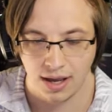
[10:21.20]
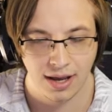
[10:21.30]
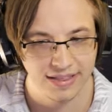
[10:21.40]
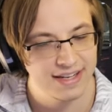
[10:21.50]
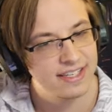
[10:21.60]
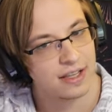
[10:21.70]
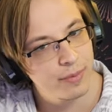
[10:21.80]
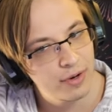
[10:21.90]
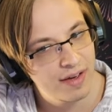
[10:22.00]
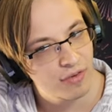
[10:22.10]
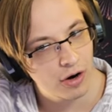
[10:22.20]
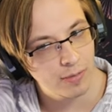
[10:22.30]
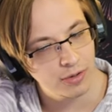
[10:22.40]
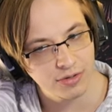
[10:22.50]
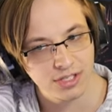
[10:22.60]
That's the thing. We don't have
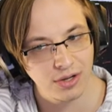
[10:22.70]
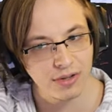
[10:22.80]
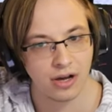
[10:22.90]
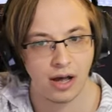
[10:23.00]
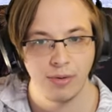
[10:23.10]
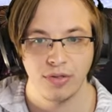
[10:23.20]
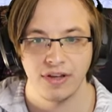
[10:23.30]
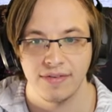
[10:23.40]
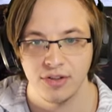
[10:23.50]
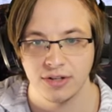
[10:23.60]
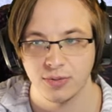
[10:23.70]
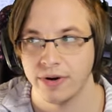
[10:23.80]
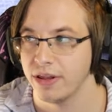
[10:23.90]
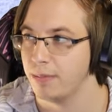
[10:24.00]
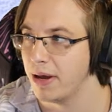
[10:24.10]
armor, so the combo thing, even though that's one
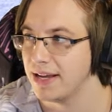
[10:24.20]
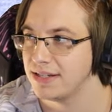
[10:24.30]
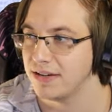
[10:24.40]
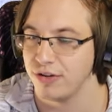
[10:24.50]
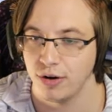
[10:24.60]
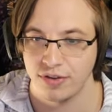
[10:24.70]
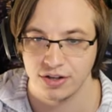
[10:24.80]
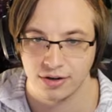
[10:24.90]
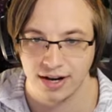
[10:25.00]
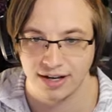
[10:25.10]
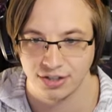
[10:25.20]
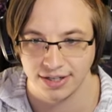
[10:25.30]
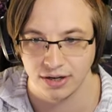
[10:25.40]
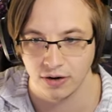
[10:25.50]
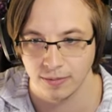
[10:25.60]
of the best, if you don't think you're going to actually
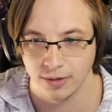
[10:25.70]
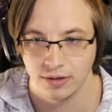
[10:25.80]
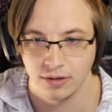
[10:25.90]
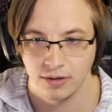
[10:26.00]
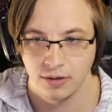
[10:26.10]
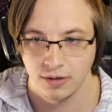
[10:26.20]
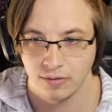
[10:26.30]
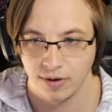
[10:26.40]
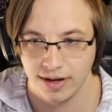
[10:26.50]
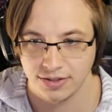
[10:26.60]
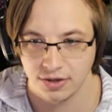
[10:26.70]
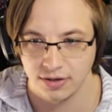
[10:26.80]
get armor, right, it's hard